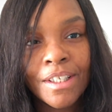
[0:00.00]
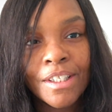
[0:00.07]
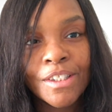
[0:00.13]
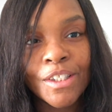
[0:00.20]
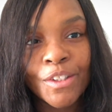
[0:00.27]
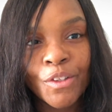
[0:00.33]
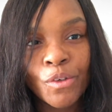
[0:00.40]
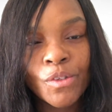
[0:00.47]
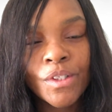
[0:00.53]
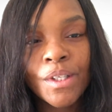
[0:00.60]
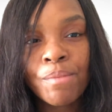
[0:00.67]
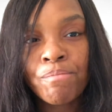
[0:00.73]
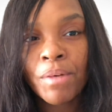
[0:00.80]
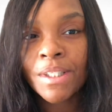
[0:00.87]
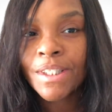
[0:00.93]
So those are
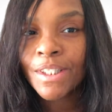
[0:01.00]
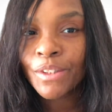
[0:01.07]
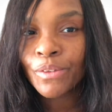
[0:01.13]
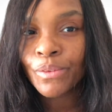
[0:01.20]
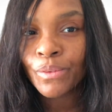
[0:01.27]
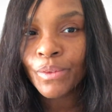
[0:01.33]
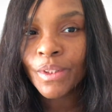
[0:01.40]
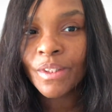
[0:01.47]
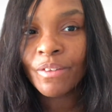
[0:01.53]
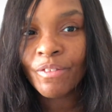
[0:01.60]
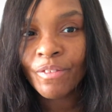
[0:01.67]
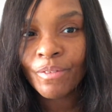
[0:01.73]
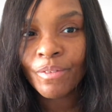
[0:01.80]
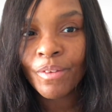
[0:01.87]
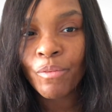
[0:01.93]
the must-dos
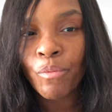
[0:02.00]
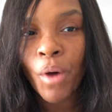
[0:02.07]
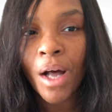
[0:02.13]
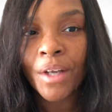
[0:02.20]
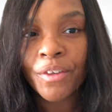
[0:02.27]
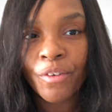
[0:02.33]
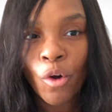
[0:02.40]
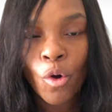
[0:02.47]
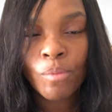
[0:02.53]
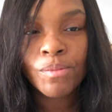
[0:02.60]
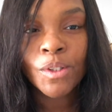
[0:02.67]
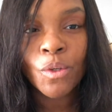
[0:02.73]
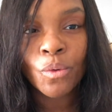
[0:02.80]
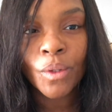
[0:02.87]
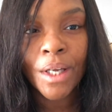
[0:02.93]
while you're
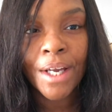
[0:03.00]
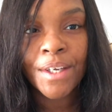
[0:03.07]
homeschooling.